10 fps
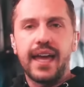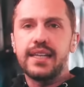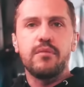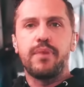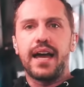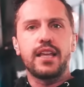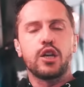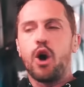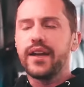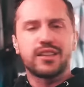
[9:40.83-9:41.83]
anybody
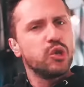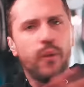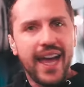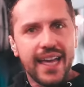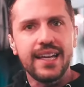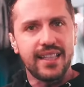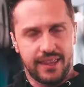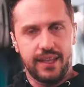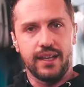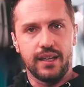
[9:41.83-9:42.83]
going through
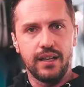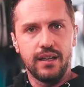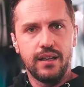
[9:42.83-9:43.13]
anything.